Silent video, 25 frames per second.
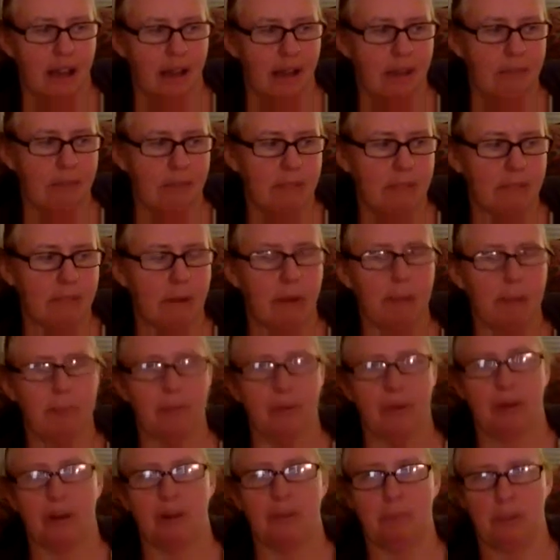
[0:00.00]
smart
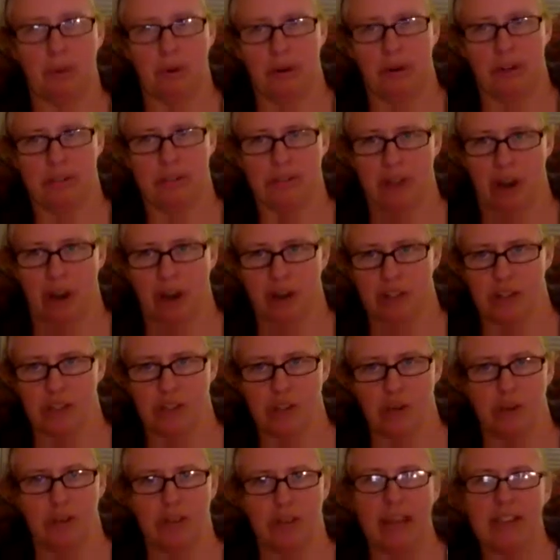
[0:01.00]
boards are
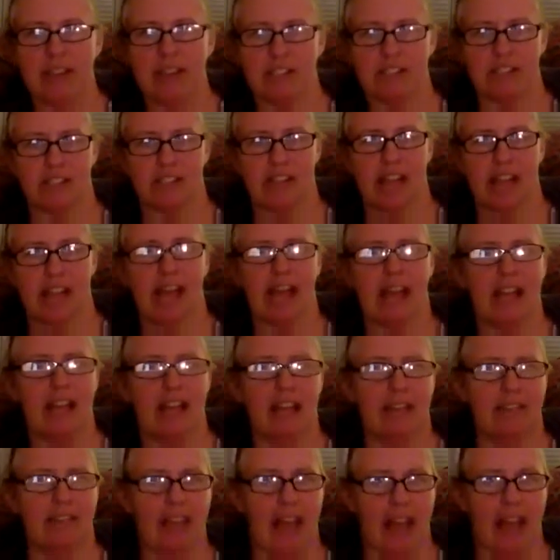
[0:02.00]
so yesterday
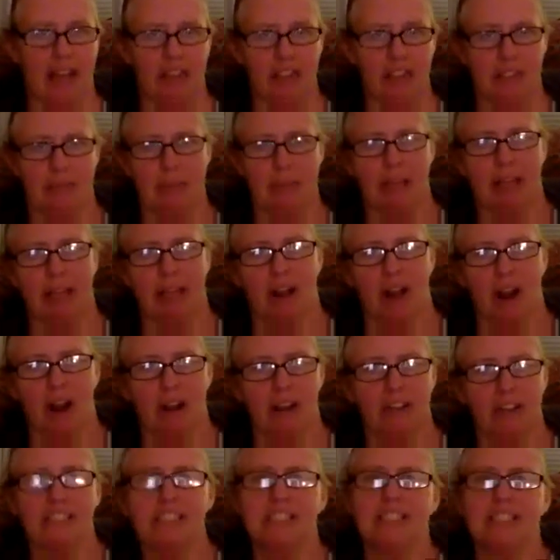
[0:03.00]
and they actually make it
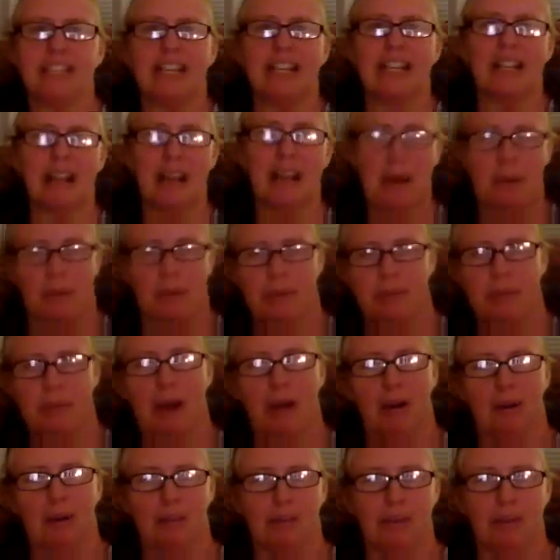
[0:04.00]
harder. Just like when
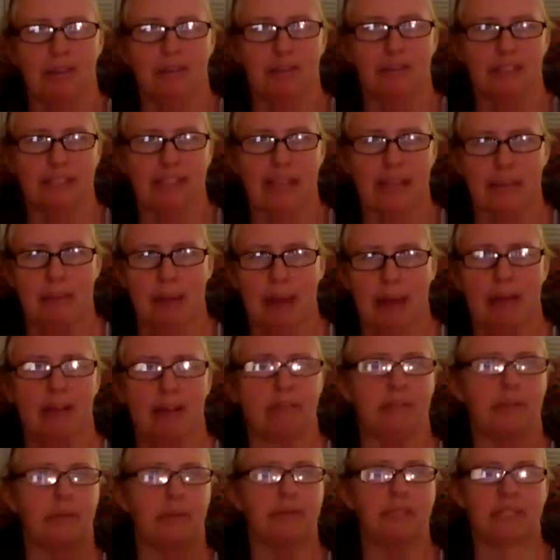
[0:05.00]
PowerPoint first came out,
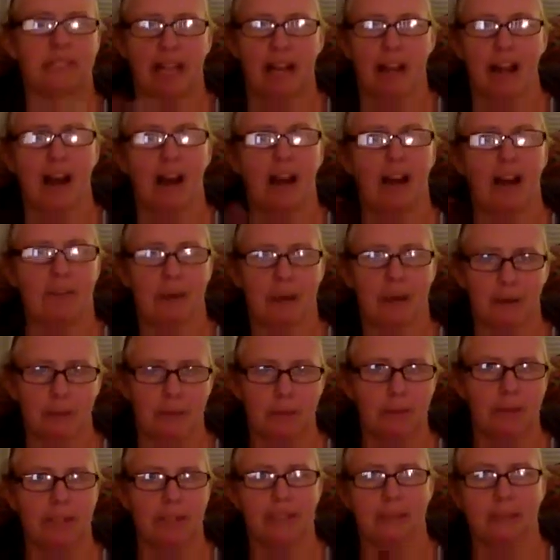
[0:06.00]
everyone said, oh,
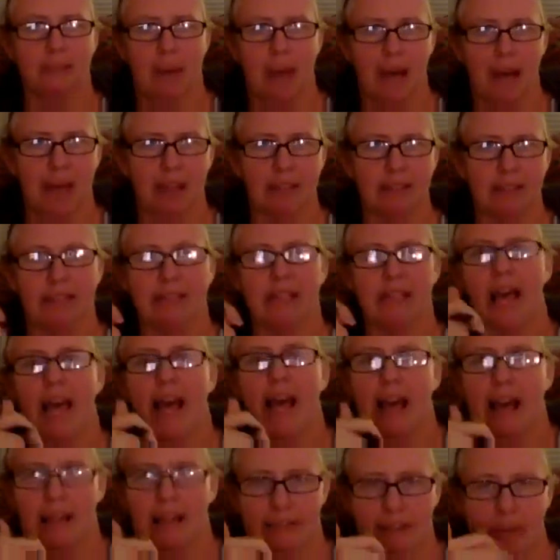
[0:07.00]
PowerPoint's the best.
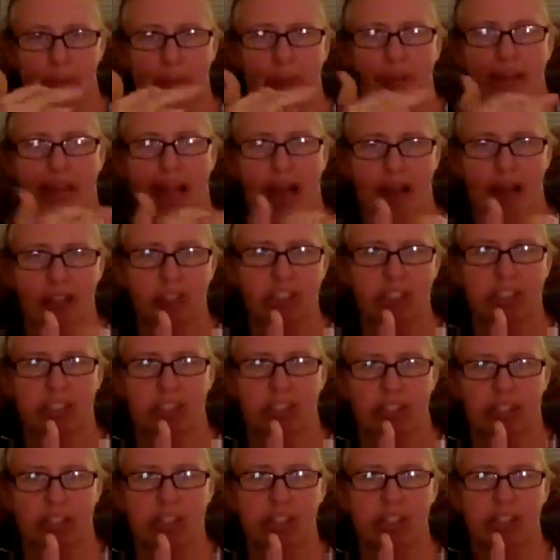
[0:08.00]
And then when they actually
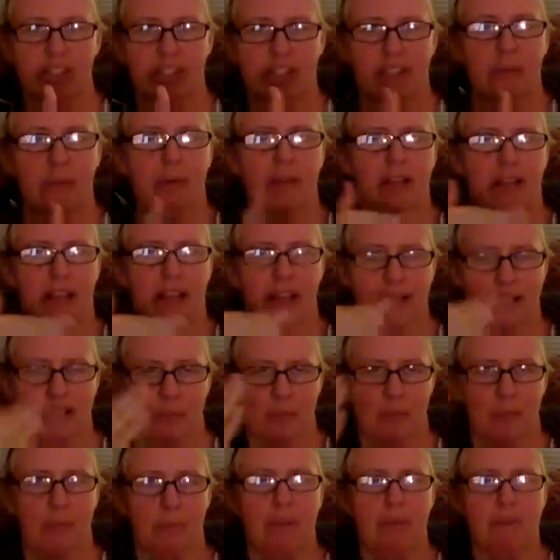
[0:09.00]
started using, they realized
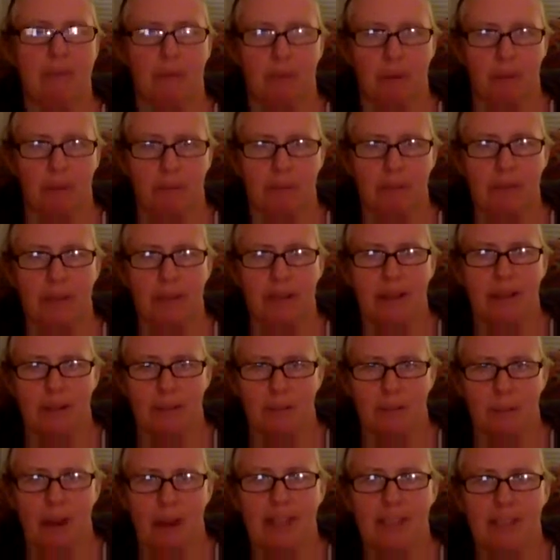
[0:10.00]
that when people
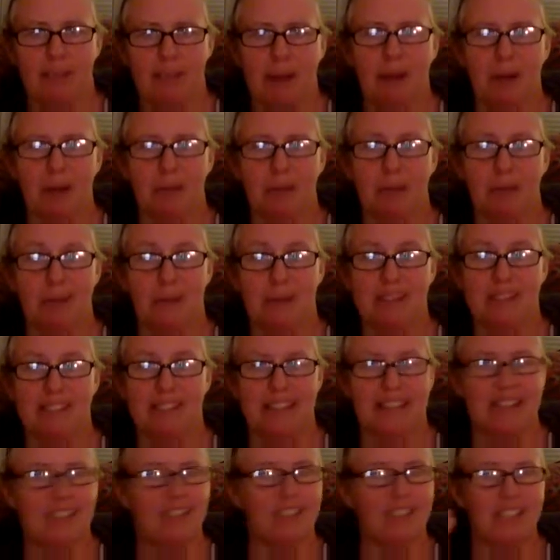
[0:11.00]
watch PowerPoint
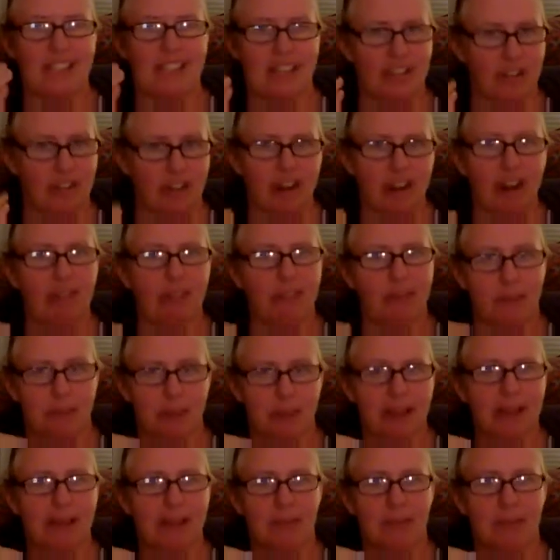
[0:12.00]
presentations, they turn off their
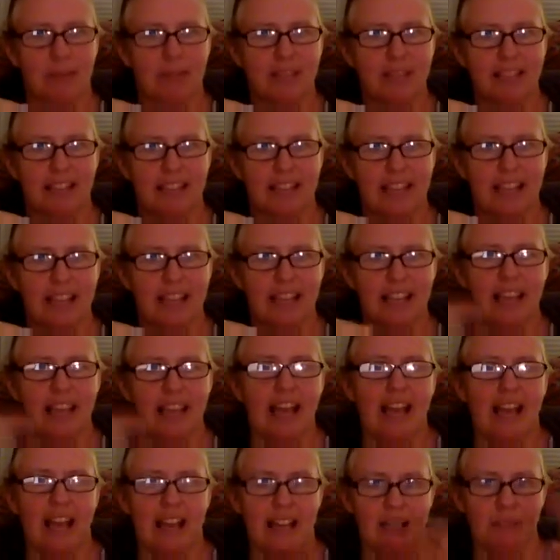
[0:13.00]
brain completely.
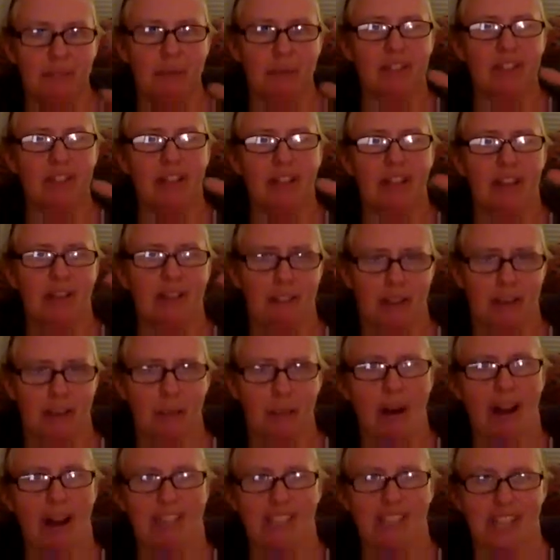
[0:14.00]
And especially if they're
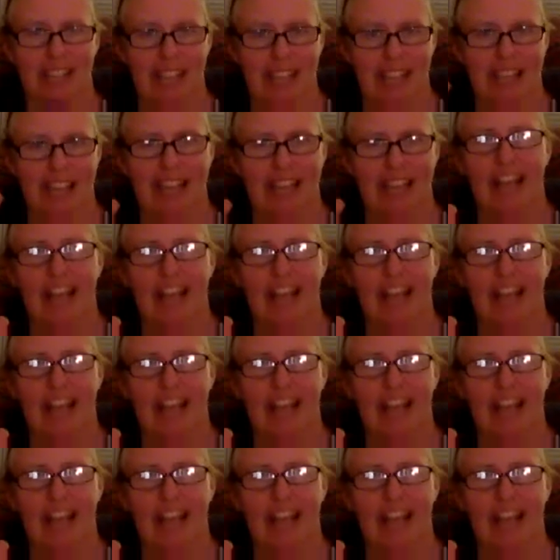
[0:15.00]
watching it